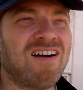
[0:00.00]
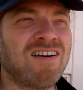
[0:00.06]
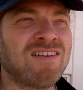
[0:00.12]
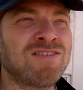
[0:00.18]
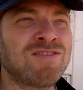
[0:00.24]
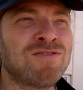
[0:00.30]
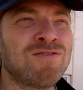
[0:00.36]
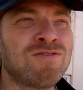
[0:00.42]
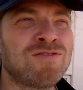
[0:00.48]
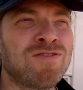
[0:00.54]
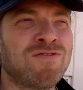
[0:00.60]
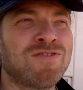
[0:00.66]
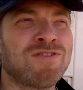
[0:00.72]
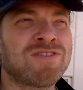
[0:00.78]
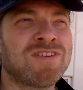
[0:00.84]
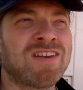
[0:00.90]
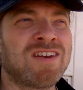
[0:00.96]
I sort of
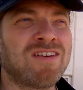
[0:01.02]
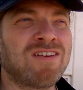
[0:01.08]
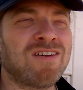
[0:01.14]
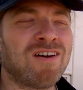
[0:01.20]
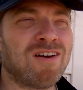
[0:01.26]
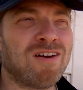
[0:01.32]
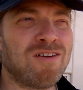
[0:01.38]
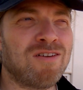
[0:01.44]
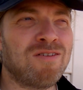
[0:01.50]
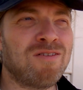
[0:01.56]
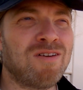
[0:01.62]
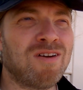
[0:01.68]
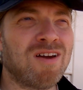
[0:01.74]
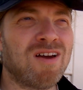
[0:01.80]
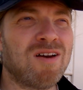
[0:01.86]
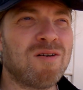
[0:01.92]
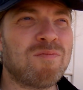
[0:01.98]
just let it go
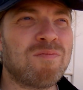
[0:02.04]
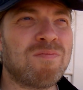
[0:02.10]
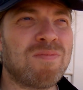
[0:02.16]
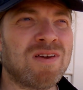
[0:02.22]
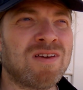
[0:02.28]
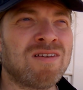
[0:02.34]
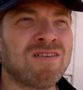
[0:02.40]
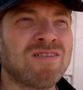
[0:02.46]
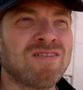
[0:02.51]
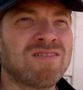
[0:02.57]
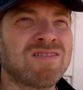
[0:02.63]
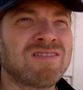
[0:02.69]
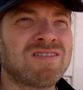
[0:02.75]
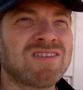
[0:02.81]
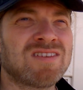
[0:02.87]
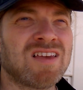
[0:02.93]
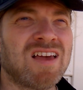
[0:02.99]

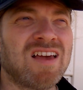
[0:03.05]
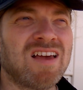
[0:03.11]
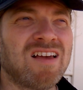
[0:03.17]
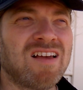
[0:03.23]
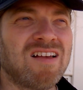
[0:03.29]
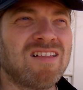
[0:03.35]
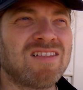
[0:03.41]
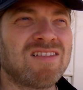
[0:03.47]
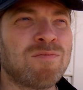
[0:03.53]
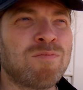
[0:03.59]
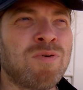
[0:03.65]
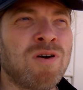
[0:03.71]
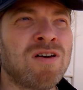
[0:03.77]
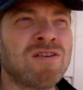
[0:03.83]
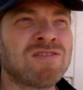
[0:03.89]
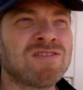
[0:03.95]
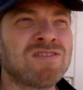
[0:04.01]
because the
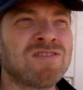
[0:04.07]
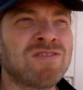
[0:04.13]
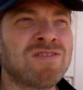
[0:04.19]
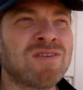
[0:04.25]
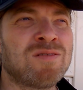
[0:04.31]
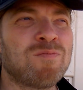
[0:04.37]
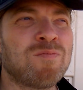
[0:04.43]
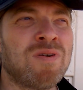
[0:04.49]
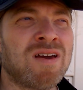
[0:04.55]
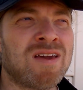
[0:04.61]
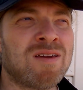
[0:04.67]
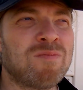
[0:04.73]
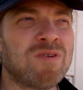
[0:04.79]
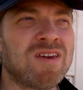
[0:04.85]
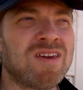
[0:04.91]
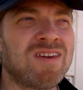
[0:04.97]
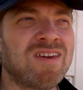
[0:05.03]
person who didn't pay
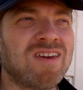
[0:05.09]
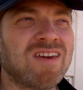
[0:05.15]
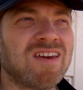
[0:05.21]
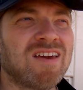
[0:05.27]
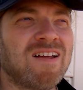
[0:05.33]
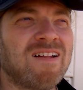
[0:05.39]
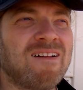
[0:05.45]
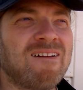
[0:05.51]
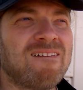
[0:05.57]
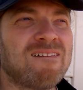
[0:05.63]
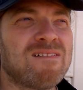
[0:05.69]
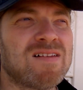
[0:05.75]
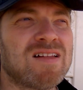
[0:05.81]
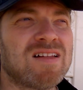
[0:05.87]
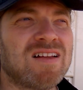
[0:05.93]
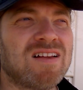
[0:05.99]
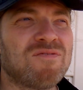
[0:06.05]
me,
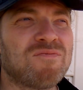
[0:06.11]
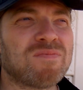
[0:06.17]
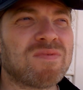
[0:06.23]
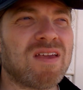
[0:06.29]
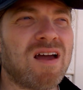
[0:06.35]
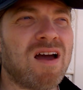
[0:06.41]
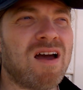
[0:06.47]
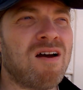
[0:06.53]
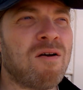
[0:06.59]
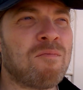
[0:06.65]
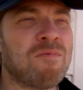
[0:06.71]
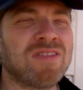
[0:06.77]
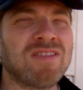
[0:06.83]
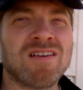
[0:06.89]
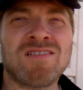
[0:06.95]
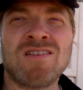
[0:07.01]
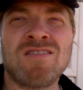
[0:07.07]
I
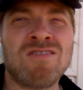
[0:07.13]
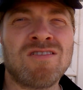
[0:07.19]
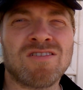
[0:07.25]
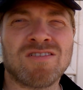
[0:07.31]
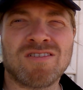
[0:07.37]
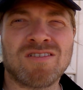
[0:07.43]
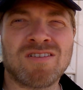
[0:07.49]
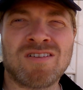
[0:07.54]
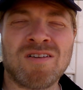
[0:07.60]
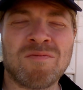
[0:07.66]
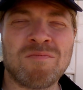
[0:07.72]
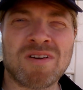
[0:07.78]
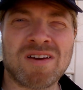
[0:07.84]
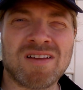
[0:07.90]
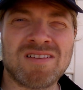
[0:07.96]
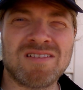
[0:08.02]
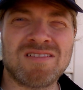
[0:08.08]
mean, there's a long,
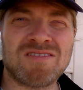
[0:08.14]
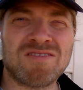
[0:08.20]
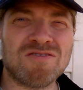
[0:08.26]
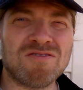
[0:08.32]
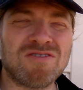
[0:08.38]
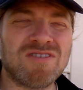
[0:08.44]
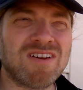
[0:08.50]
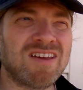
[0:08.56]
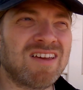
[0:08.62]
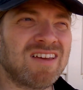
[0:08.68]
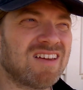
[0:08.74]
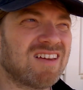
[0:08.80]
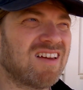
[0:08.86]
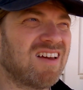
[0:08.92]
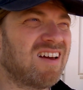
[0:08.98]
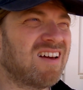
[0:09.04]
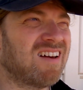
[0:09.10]
complicated story
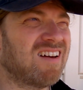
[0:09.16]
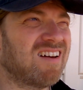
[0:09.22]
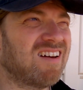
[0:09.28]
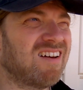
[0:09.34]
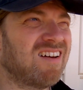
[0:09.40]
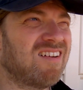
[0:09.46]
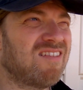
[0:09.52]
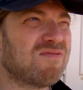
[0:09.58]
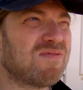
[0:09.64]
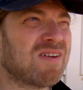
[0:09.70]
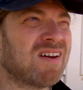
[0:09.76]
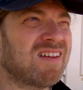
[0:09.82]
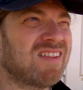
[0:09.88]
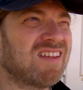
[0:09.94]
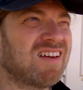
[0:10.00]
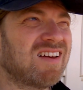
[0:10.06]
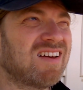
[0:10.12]

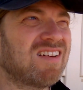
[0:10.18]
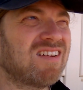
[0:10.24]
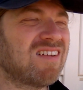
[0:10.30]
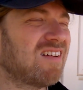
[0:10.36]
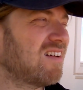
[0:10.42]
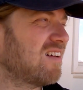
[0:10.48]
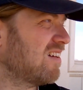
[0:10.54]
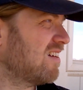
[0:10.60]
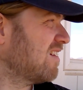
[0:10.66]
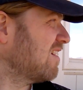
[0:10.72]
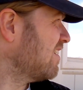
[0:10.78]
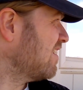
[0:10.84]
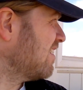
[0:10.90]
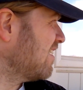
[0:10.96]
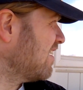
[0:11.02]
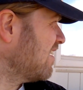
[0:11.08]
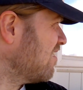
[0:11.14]
behind that,
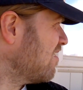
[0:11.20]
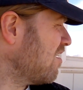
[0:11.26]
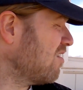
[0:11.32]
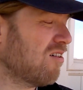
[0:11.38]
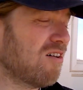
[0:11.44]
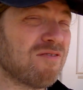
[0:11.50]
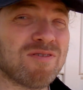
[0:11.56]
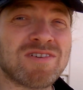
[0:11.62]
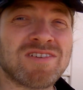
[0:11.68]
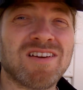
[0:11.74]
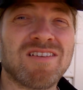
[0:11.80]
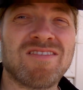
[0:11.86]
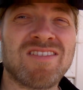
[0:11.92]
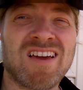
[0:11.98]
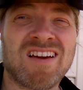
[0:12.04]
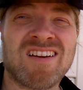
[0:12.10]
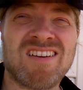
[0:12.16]
a lot of which I
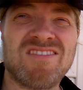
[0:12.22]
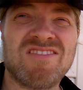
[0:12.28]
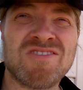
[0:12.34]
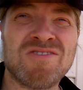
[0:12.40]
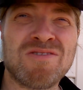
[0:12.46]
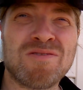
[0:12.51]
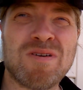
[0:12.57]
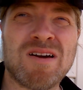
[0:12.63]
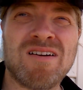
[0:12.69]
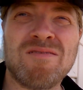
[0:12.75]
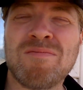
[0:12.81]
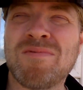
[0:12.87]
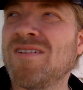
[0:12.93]
don't think I can even talk about.